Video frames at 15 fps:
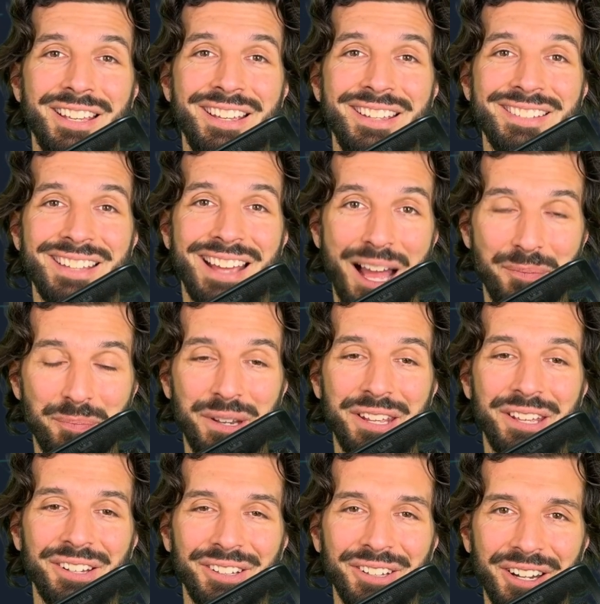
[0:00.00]
is
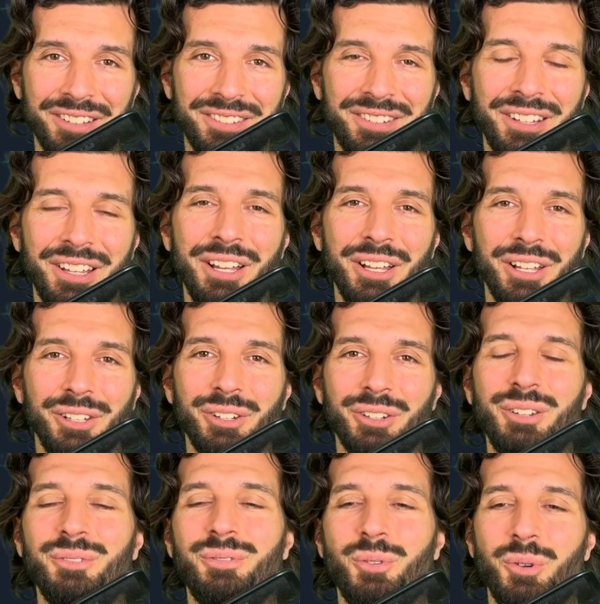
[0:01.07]
happening a lot.
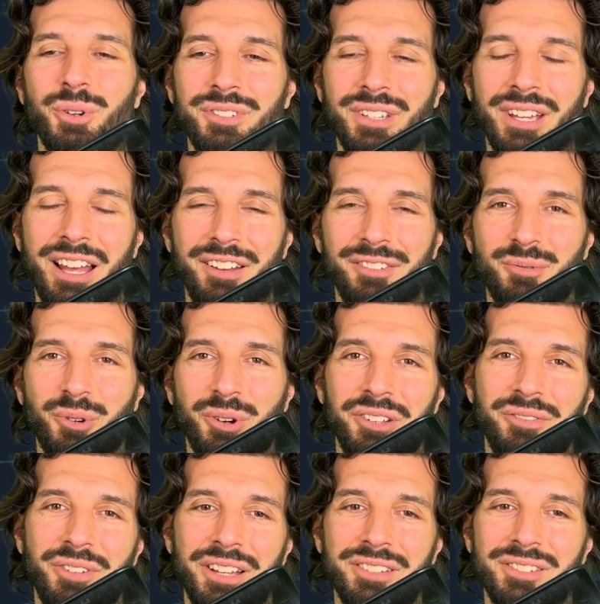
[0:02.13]
Looking forward to have more
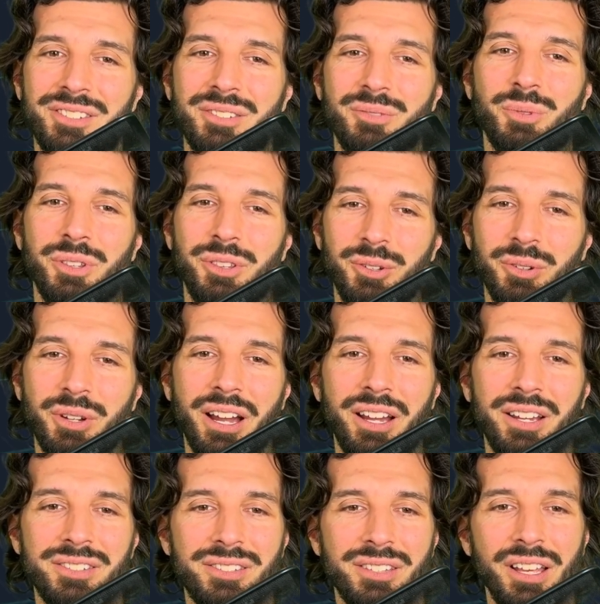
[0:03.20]
events with you
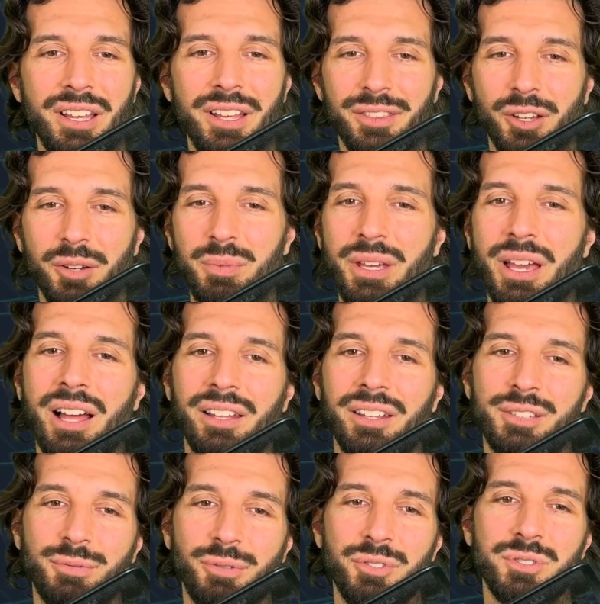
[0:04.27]
guys. There'll be
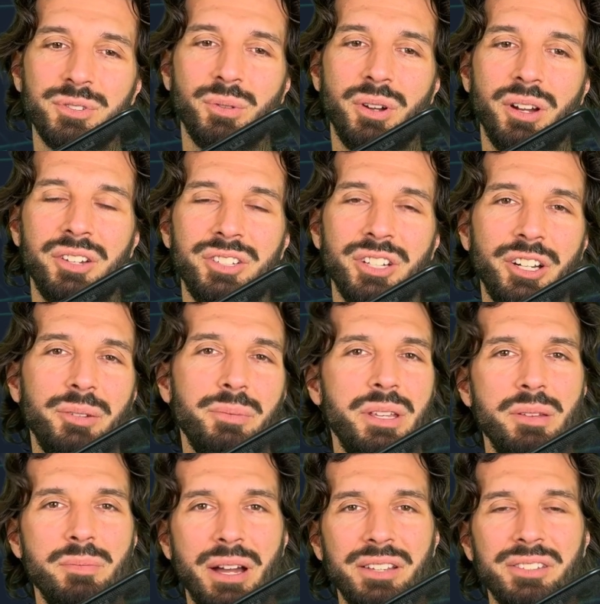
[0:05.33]
Alex, Francois,
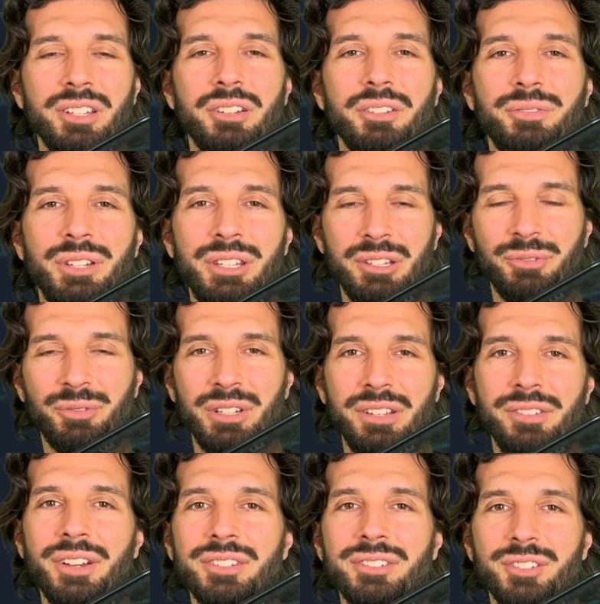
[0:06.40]
Jeremy, myself in different
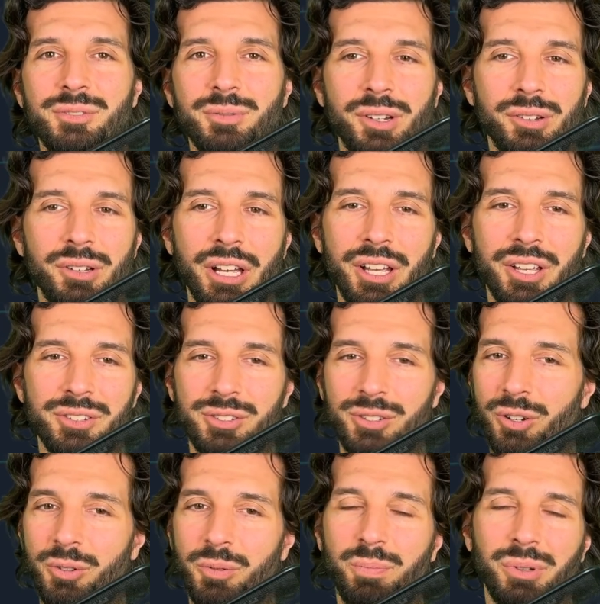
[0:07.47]
events as well.
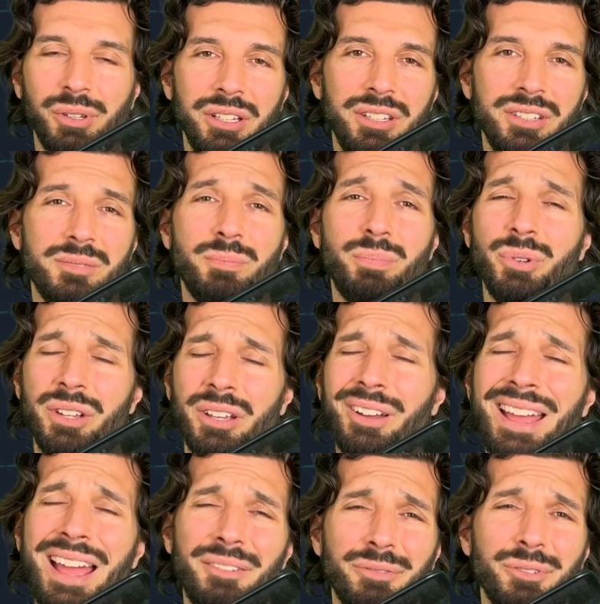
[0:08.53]
So please
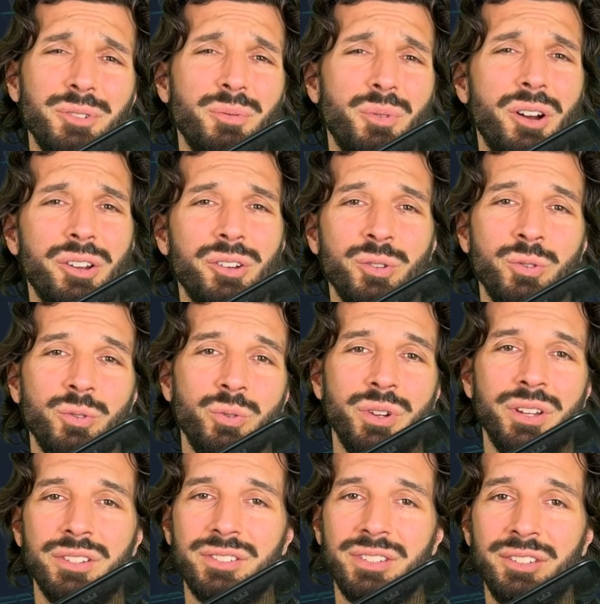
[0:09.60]
bring everyone who
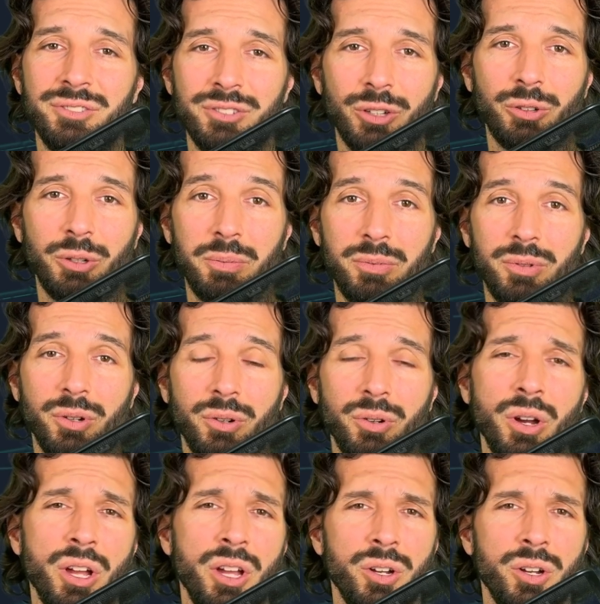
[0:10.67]
is into crypto,